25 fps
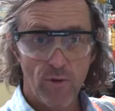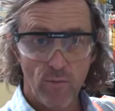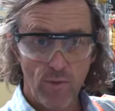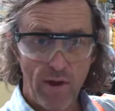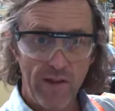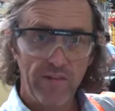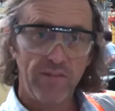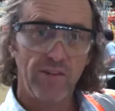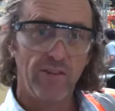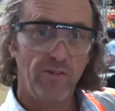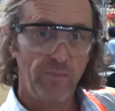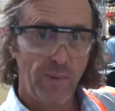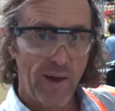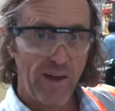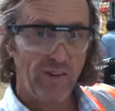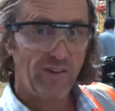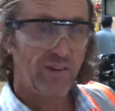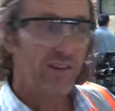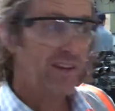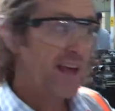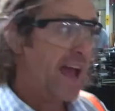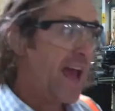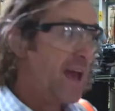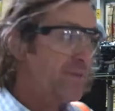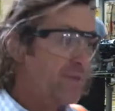the rear
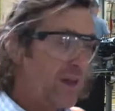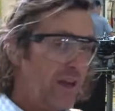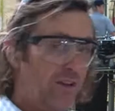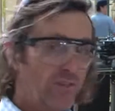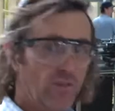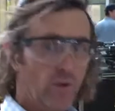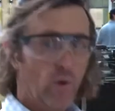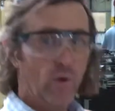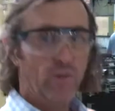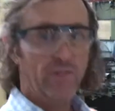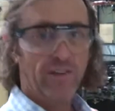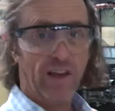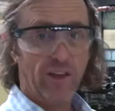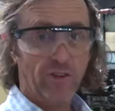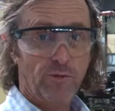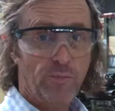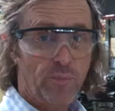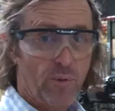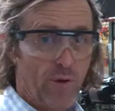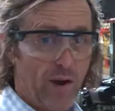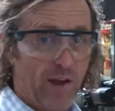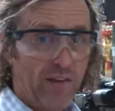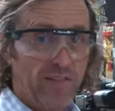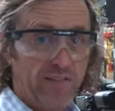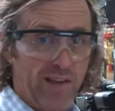suspension and the exhaust gets
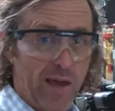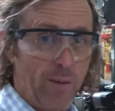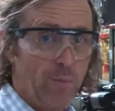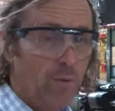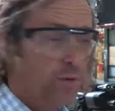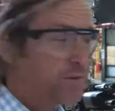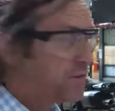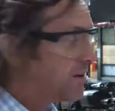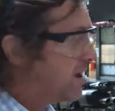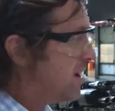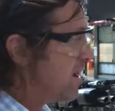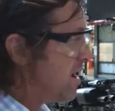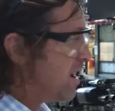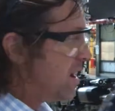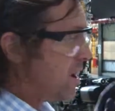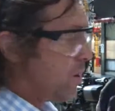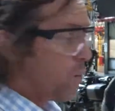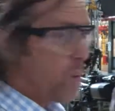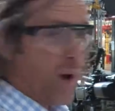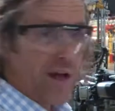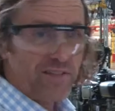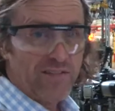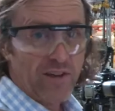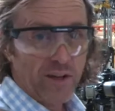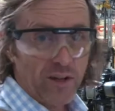pre-assembled.
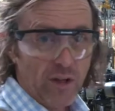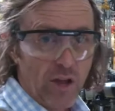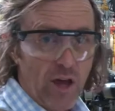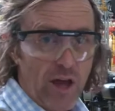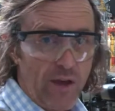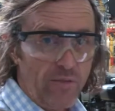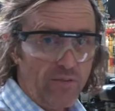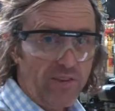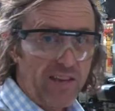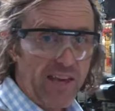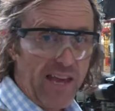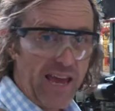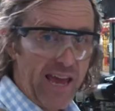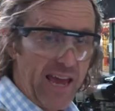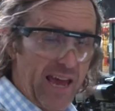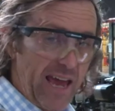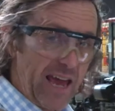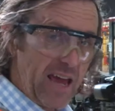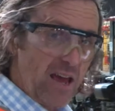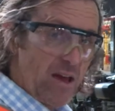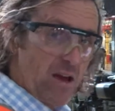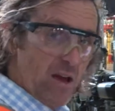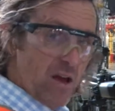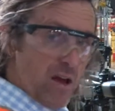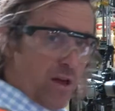Once it leaves here,
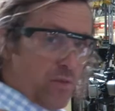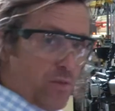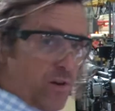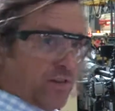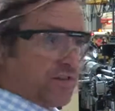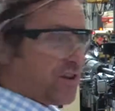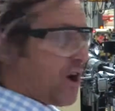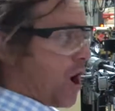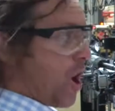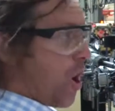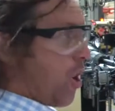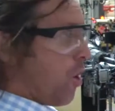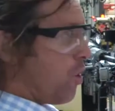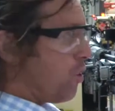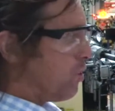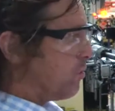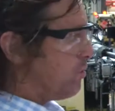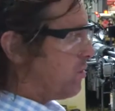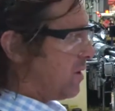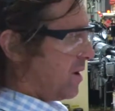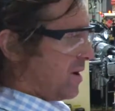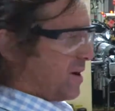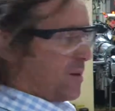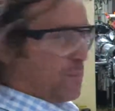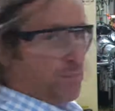this whole
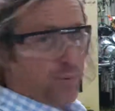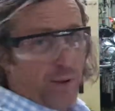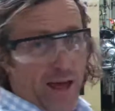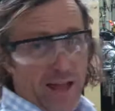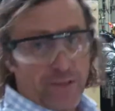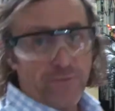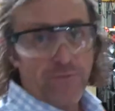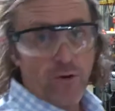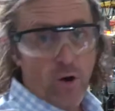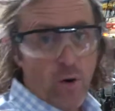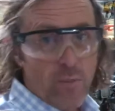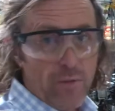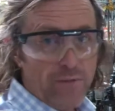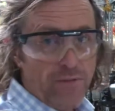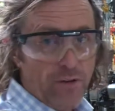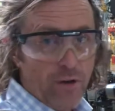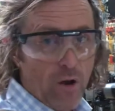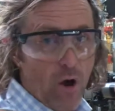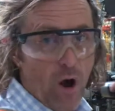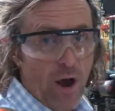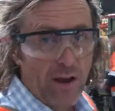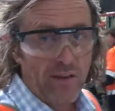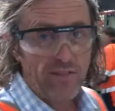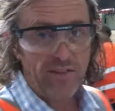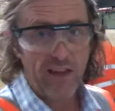platform, if you
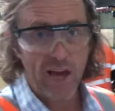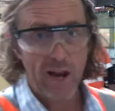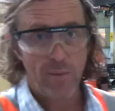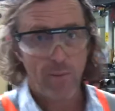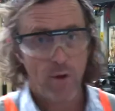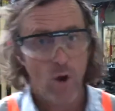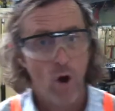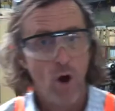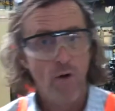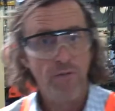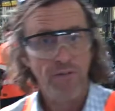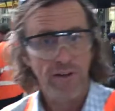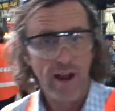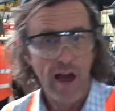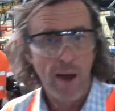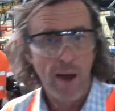like, is going to be offered